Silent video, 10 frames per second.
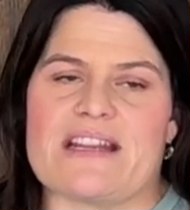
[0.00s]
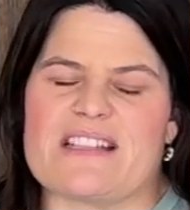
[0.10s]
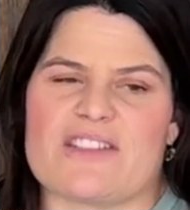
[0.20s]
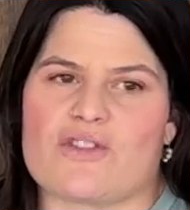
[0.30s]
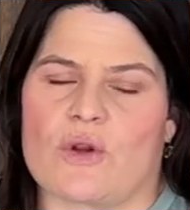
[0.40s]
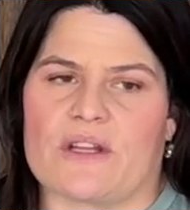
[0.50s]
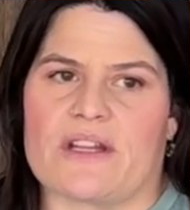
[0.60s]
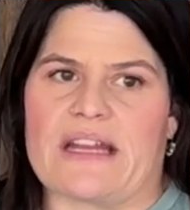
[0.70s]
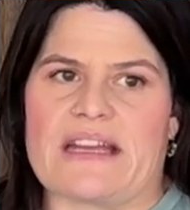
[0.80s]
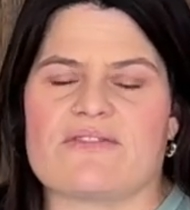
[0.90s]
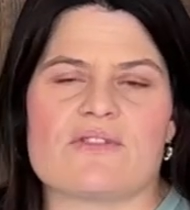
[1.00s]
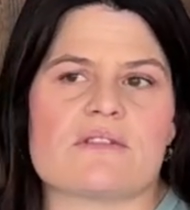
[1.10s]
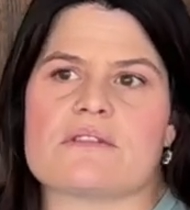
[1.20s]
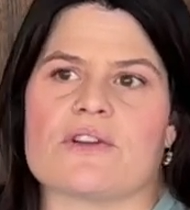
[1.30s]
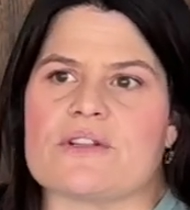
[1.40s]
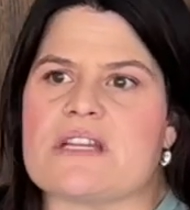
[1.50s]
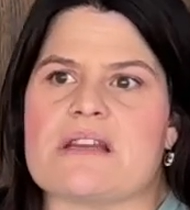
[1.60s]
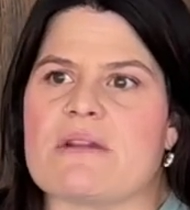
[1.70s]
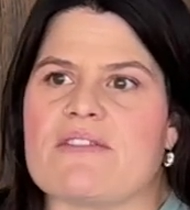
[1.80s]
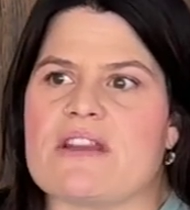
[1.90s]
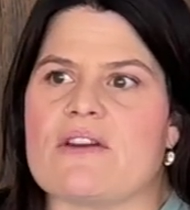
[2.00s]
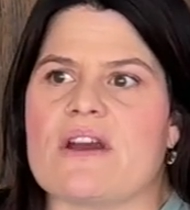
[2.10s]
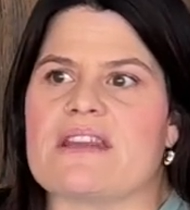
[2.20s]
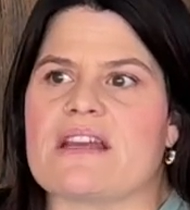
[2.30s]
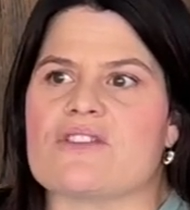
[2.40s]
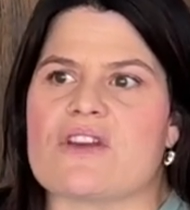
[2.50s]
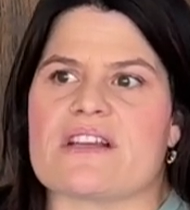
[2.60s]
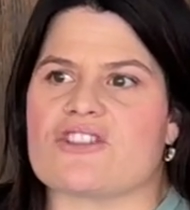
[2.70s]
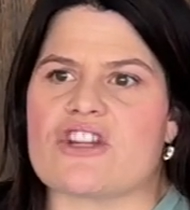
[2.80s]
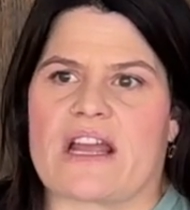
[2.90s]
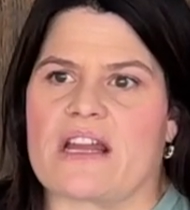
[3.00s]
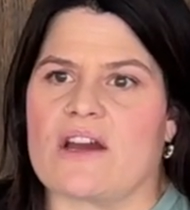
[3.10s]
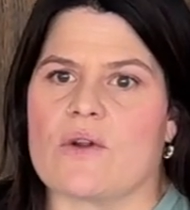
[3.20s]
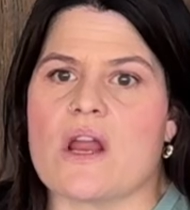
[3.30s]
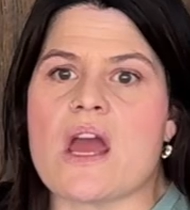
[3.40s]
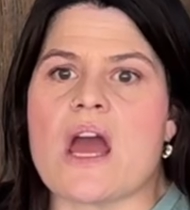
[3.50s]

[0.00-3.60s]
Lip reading: It's a short little like 13-minute video, I think, so you guys can check it out.